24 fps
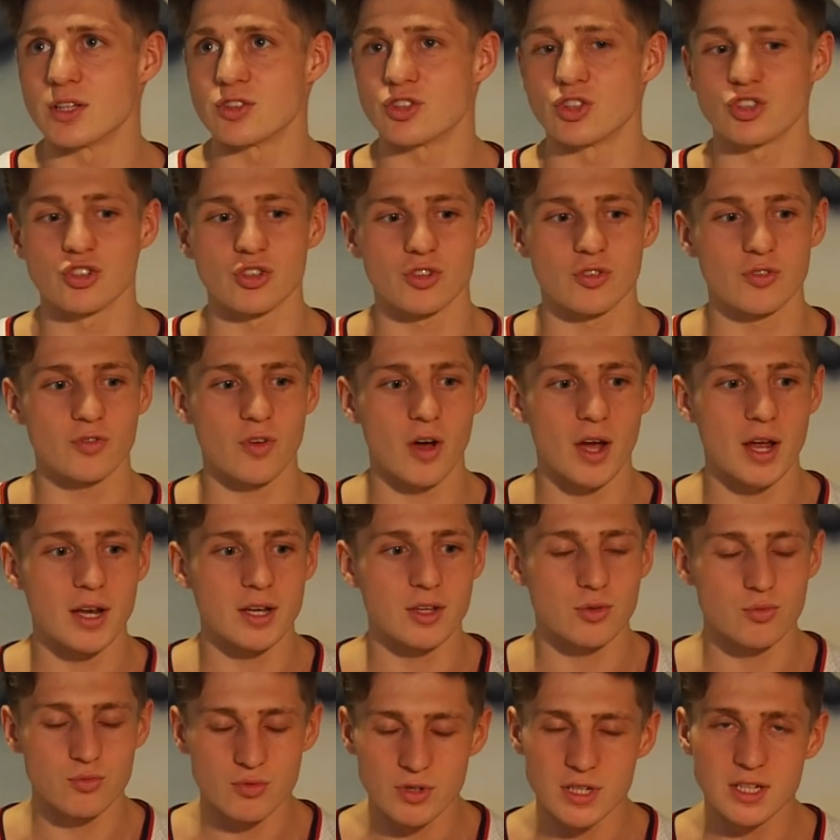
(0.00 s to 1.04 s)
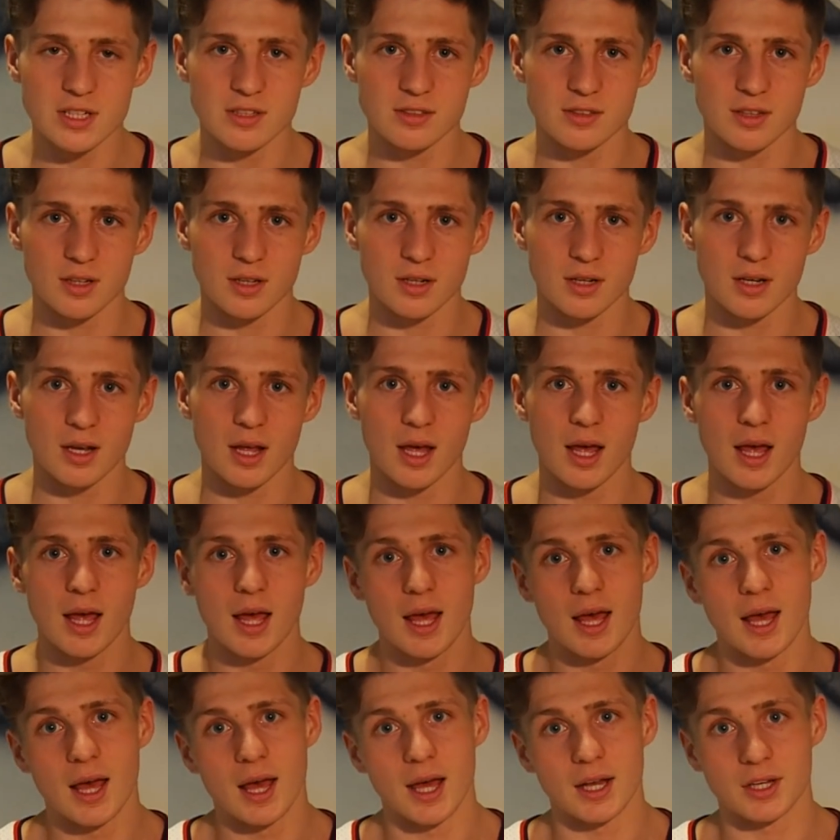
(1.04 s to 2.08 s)
So just find the reason
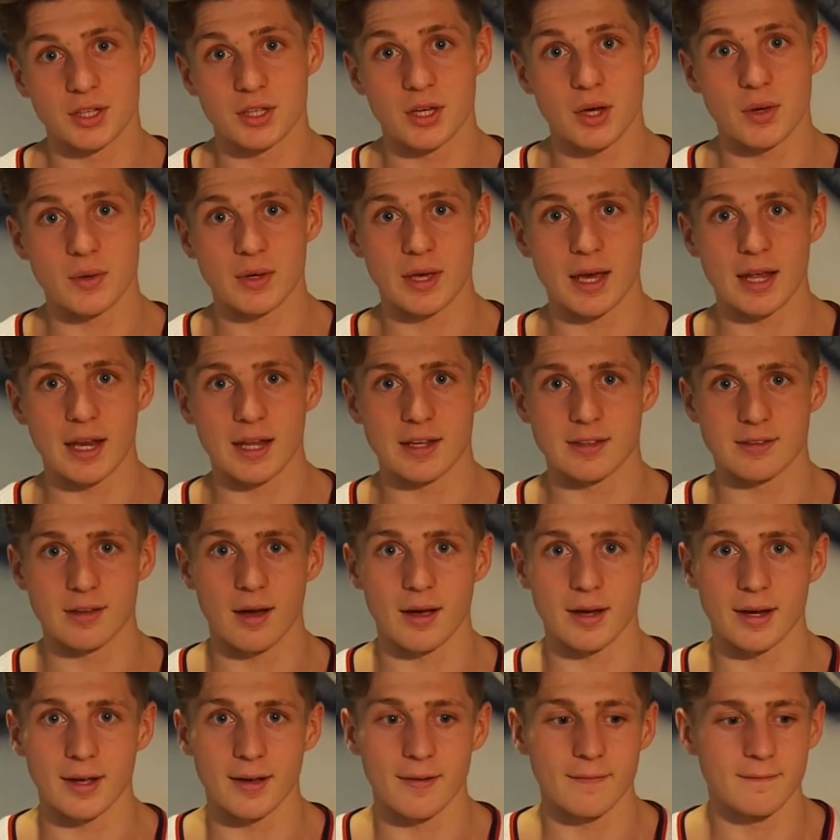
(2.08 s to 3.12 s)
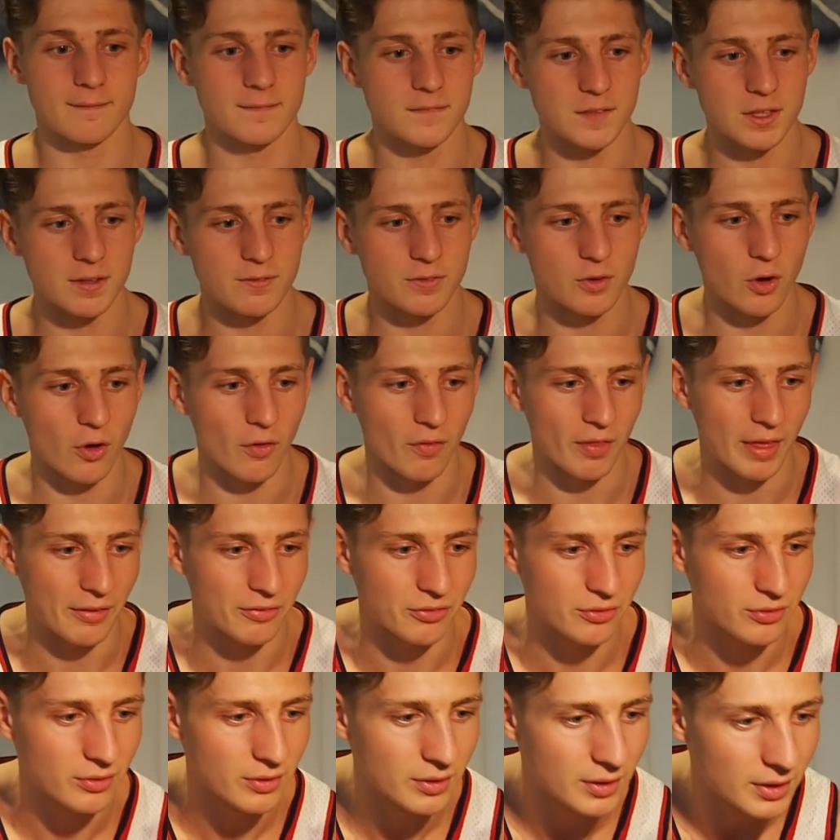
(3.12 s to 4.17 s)
and go get it, Tiger. You've got
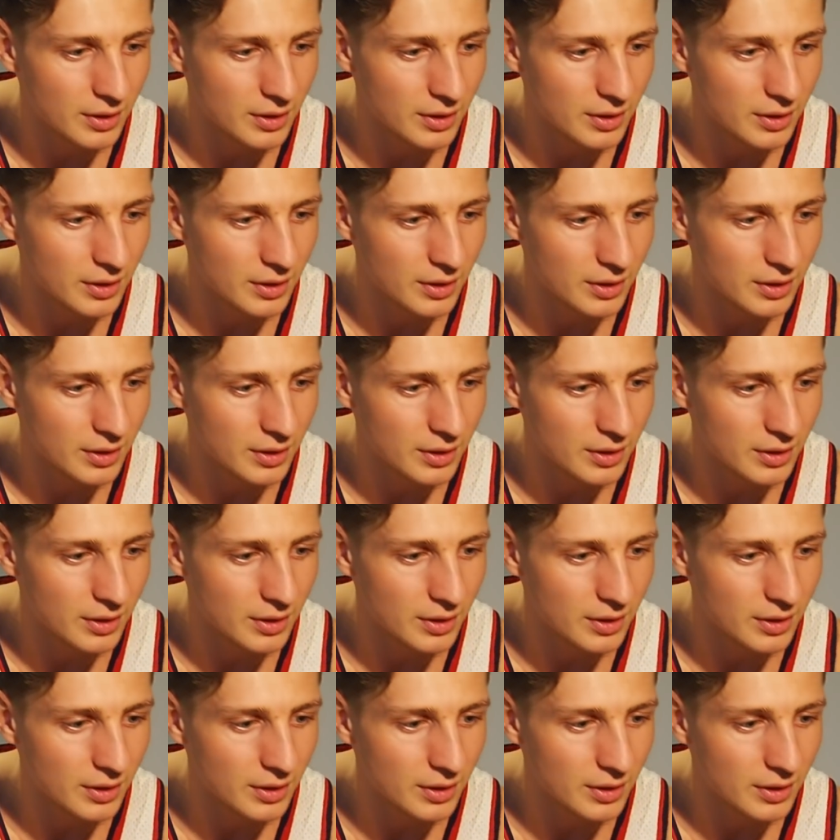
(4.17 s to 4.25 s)
this.